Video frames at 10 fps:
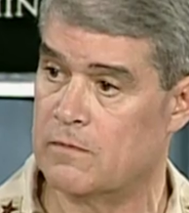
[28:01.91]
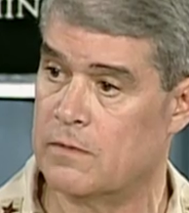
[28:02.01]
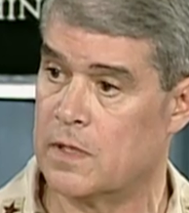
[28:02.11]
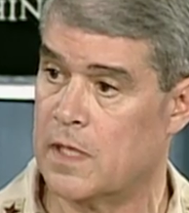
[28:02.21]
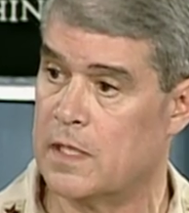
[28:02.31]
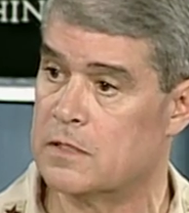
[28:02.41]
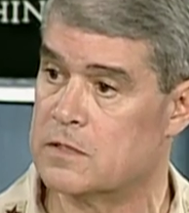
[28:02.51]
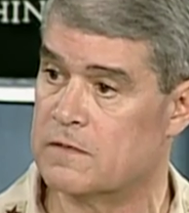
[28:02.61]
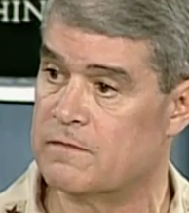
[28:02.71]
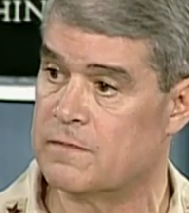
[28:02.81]
over the kinds
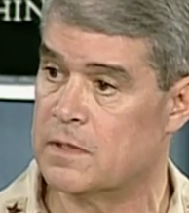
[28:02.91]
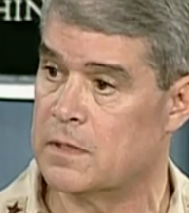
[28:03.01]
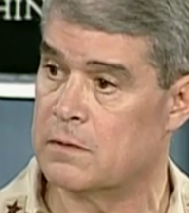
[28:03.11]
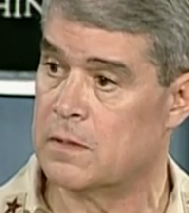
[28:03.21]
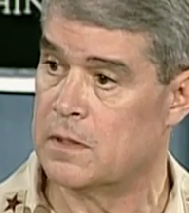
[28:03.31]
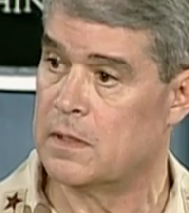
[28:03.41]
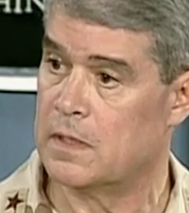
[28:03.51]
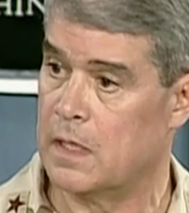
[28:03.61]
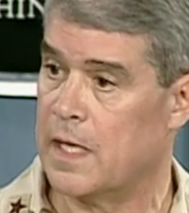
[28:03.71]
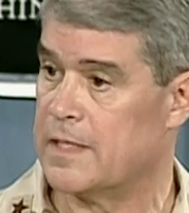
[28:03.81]
of
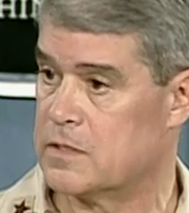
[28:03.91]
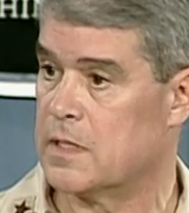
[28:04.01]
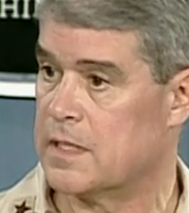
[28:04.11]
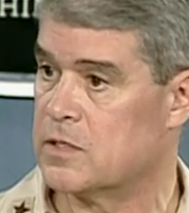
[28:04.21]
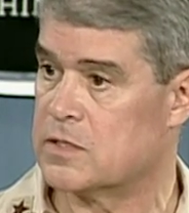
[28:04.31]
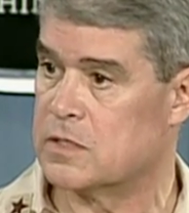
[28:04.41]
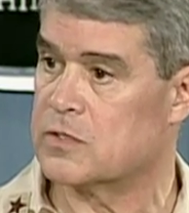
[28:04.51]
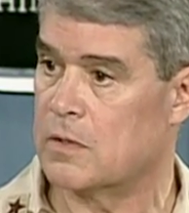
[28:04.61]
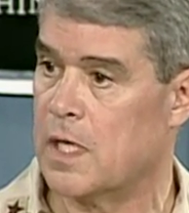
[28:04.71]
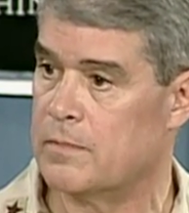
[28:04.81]
lines that I just
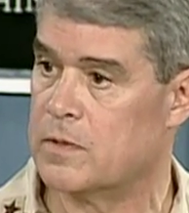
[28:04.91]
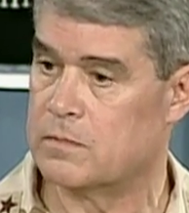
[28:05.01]
described.